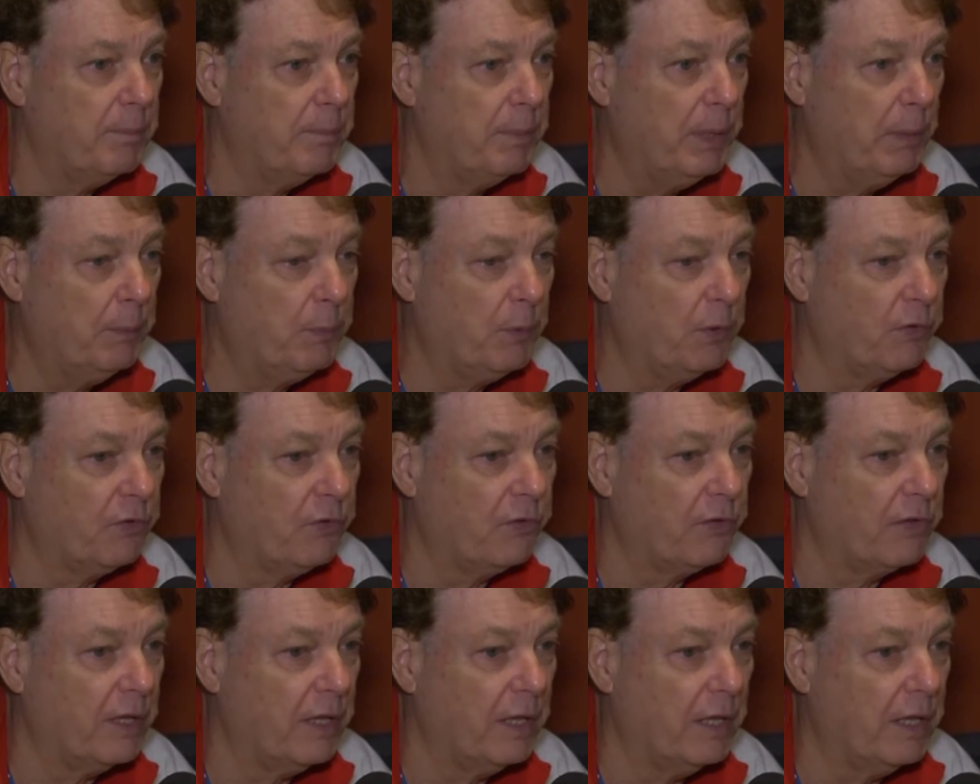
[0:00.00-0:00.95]

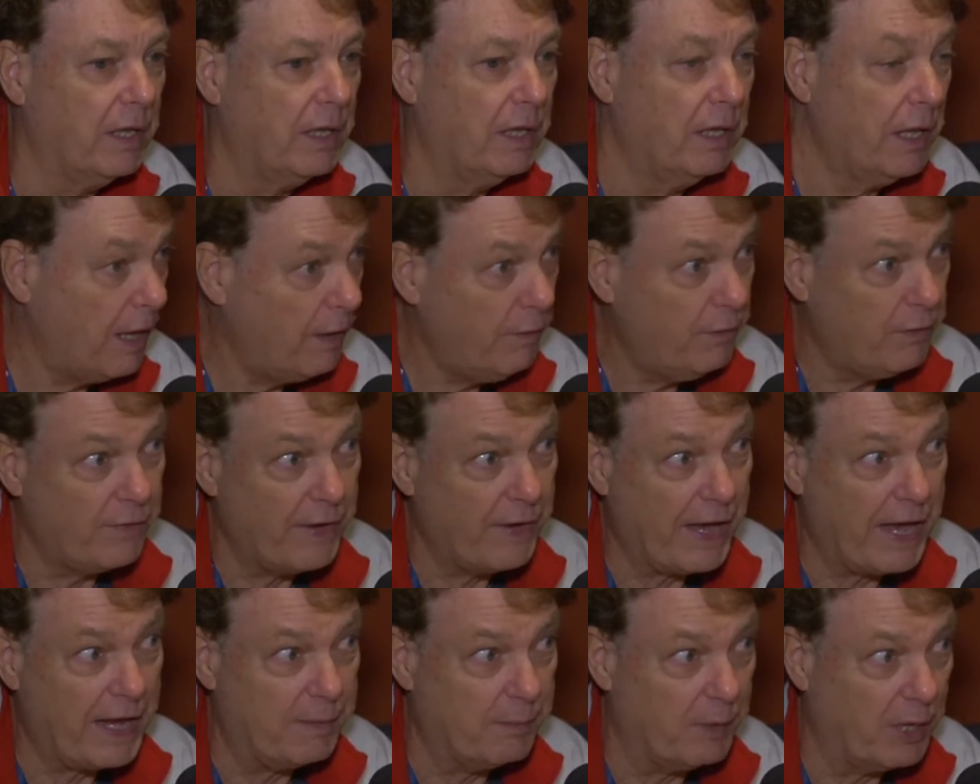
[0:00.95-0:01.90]
people's love of
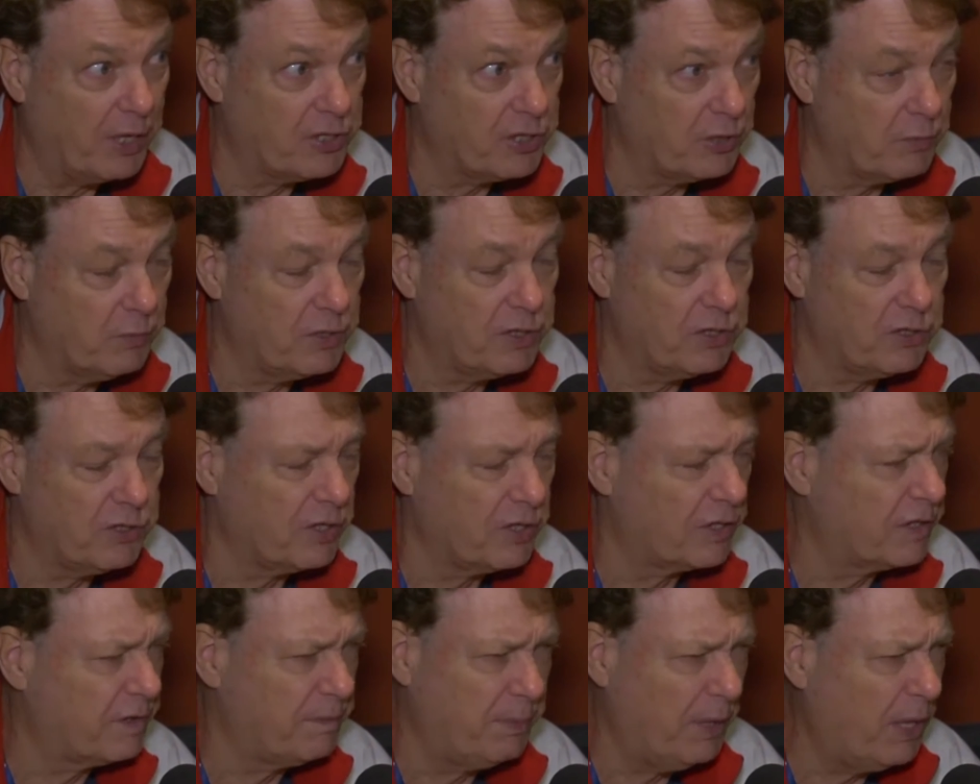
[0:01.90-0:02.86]
animation, which is
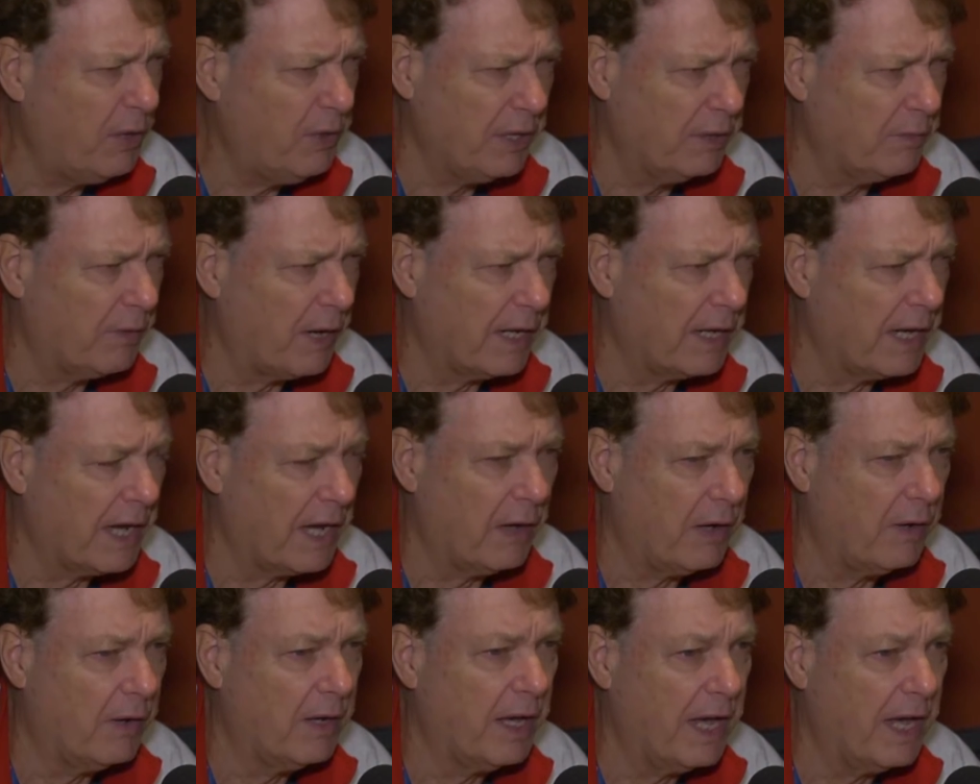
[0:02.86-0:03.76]
exploding right now,